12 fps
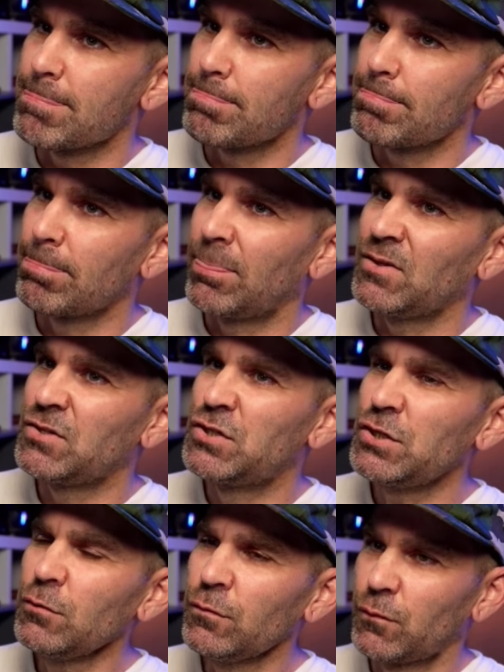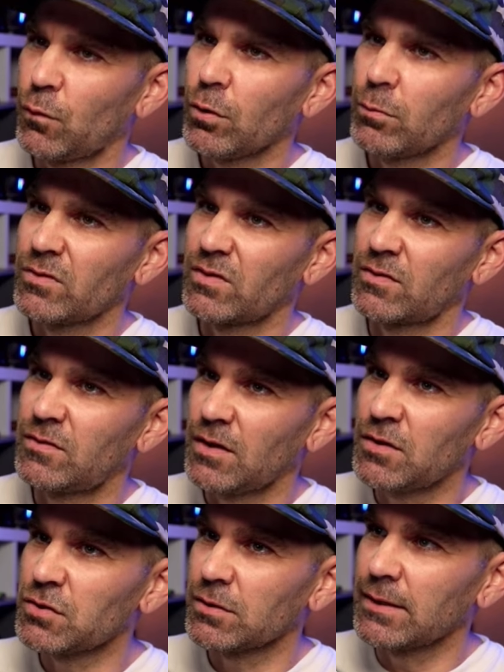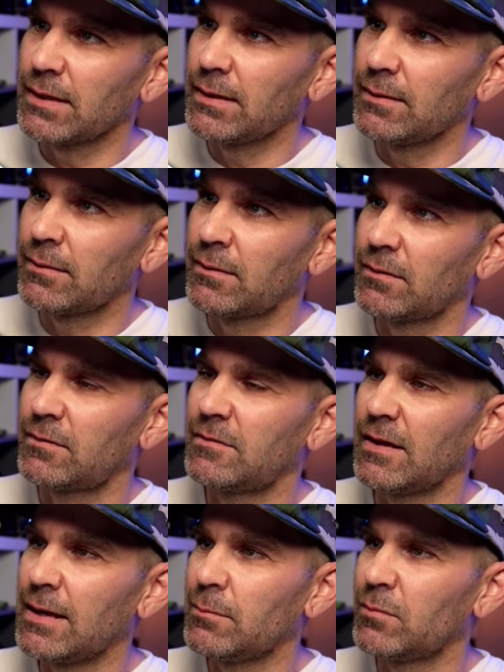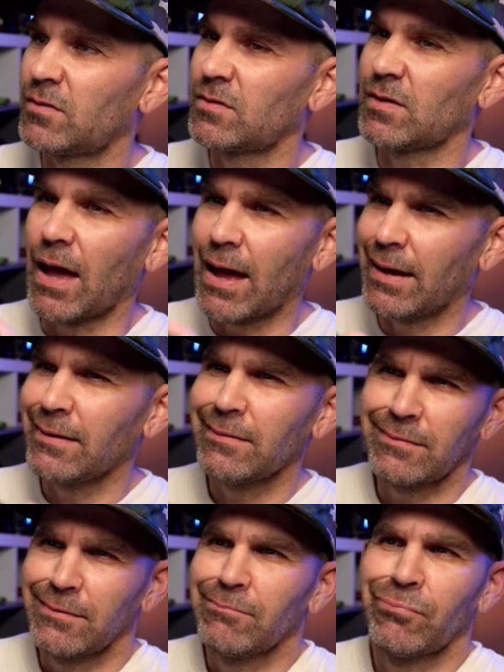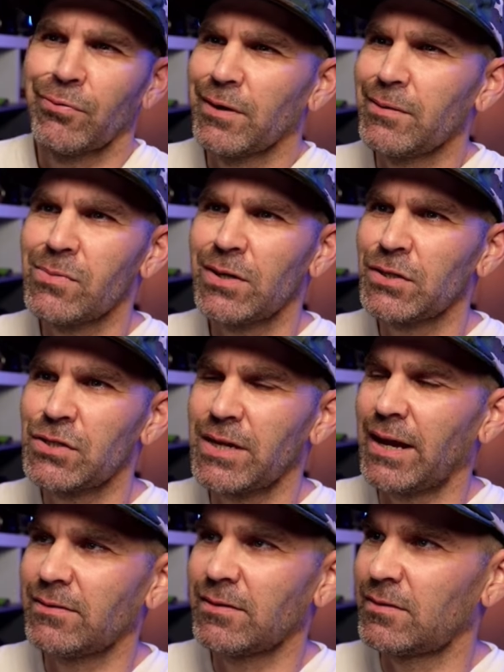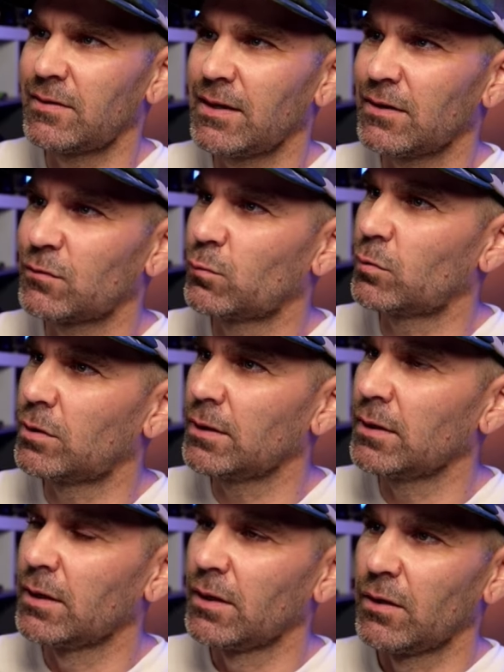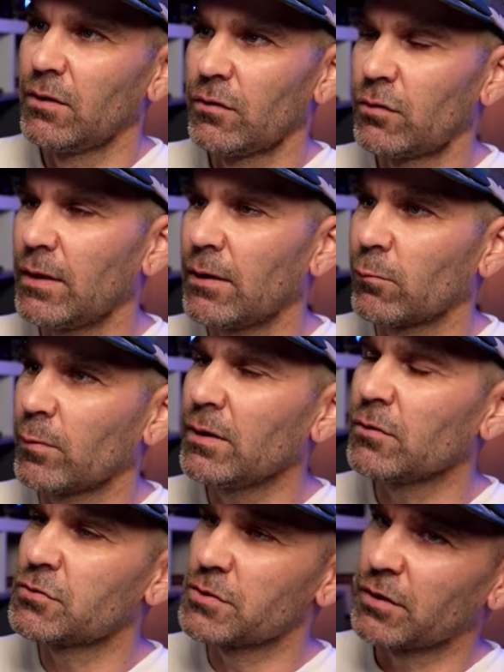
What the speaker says: the GO4 was essentially the same size, pretty much, as a CS1. So that rear trigger